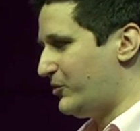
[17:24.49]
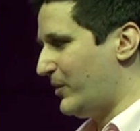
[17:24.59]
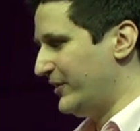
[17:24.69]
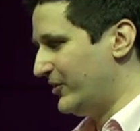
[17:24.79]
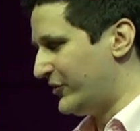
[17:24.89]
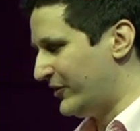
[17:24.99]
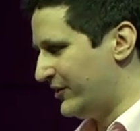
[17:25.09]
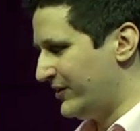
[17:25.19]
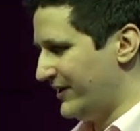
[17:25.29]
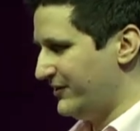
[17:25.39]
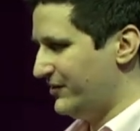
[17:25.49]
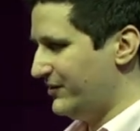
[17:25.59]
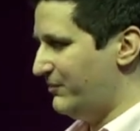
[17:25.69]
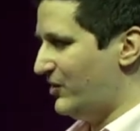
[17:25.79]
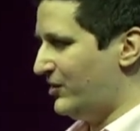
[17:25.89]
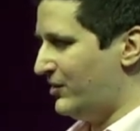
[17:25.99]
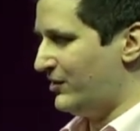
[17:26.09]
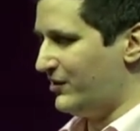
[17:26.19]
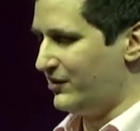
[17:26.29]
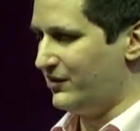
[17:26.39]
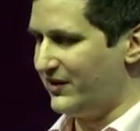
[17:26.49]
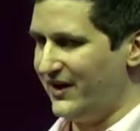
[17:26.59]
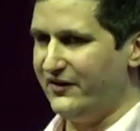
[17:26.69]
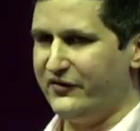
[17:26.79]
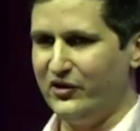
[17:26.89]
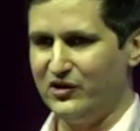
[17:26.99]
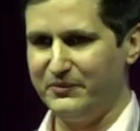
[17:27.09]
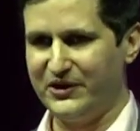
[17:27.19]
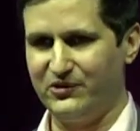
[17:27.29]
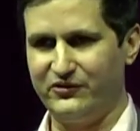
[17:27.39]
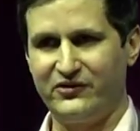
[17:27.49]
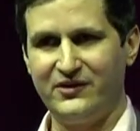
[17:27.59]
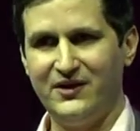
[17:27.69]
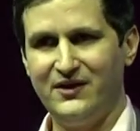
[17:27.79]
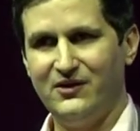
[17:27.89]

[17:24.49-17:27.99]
quieter and more healthier because